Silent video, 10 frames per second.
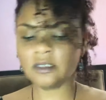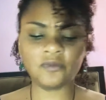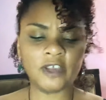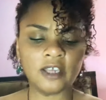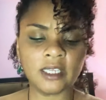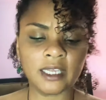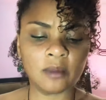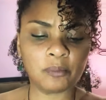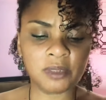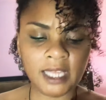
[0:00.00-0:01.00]
found like a
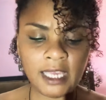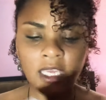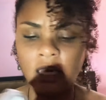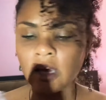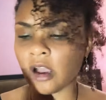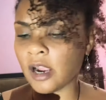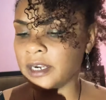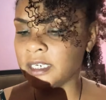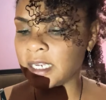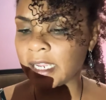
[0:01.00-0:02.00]
playing
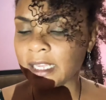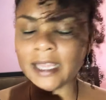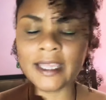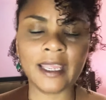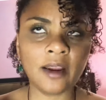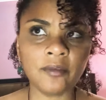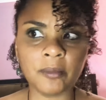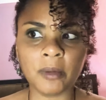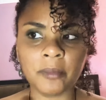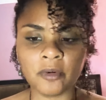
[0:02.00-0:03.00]
card deck, and I can't
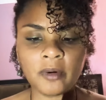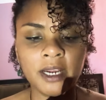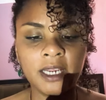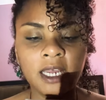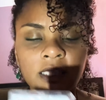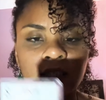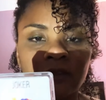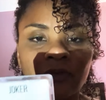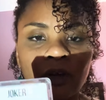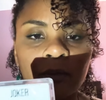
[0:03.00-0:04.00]
remember where I got these
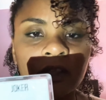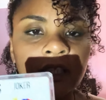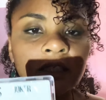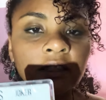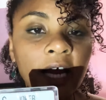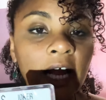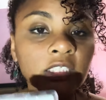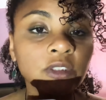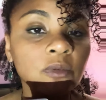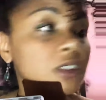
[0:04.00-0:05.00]
from, but these are
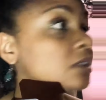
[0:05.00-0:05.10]
actually,